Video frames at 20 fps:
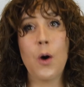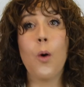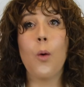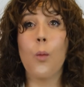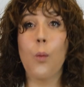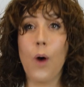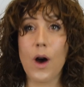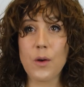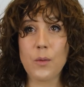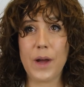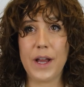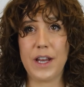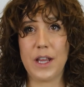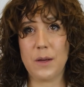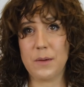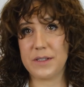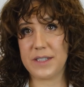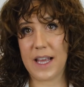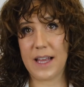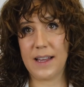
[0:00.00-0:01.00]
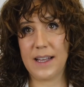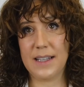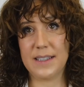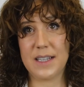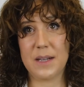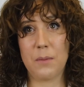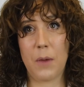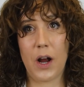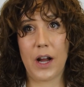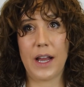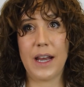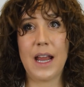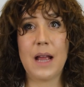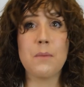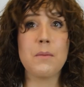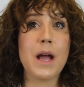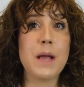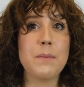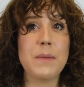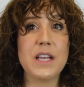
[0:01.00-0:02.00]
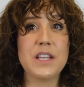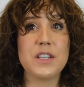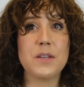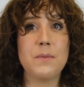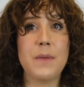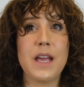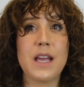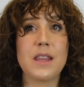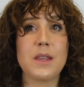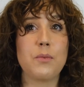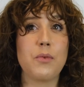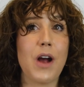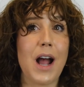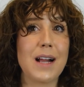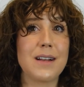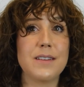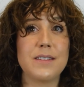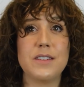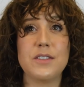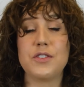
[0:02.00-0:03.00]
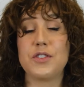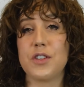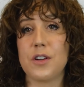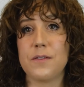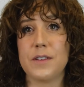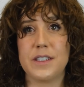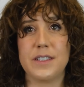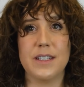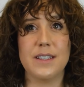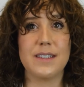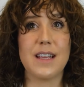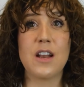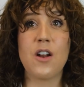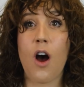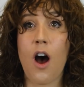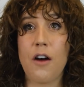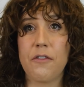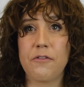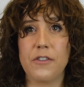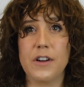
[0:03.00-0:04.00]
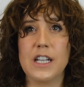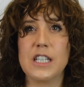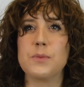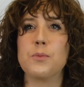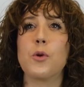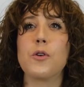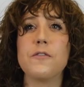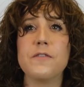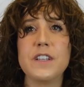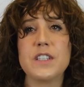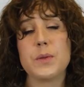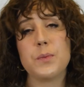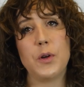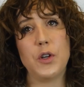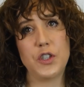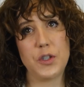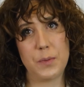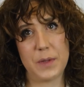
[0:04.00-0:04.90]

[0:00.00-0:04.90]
One way to use salience in marketing might be to make the practice's services and offerings more visible to